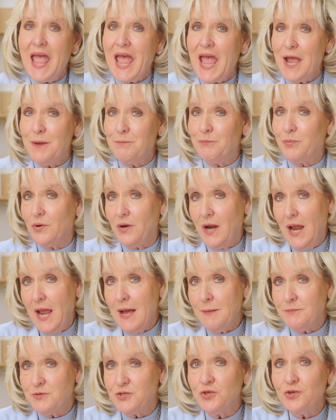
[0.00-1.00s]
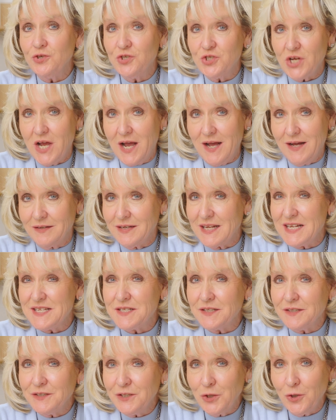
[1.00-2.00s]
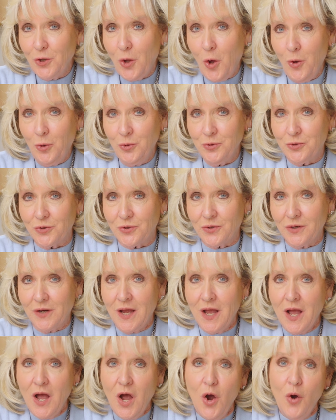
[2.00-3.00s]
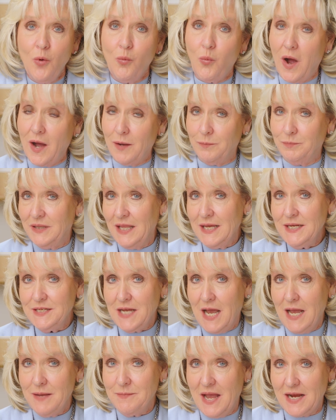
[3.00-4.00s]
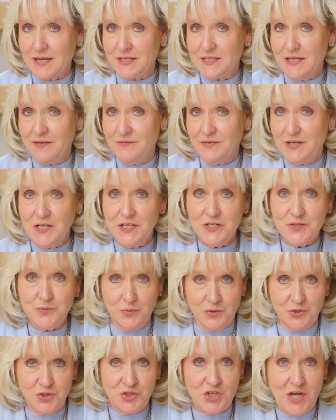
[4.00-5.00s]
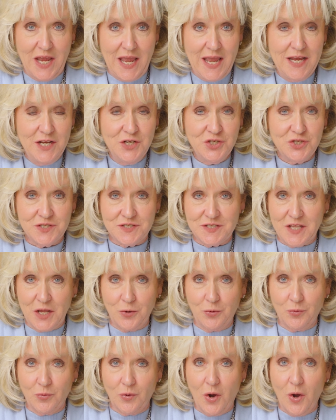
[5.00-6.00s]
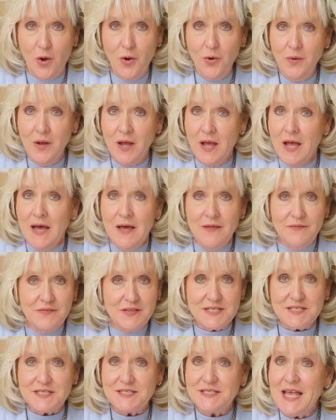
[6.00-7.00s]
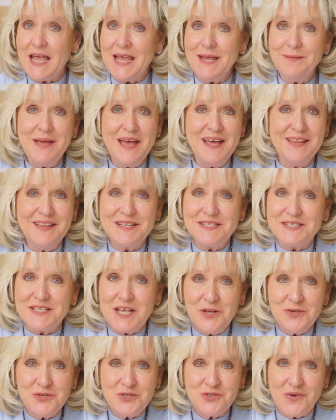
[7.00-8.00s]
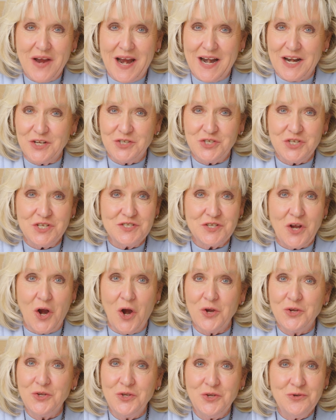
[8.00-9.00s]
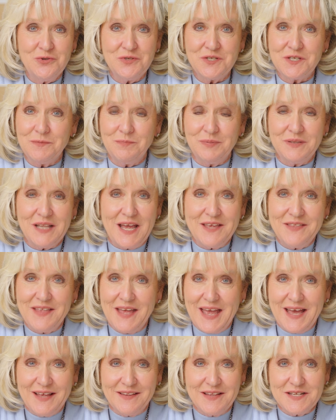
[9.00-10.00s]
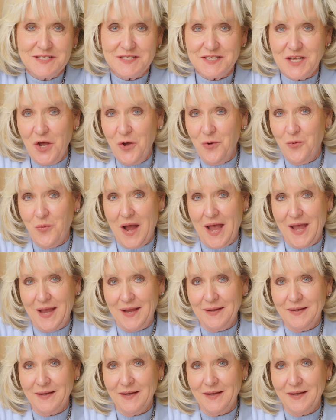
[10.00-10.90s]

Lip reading: And perhaps your child is a little older. While playtime activities will change as they grow, the same LSL strategies are used to play the LSL way.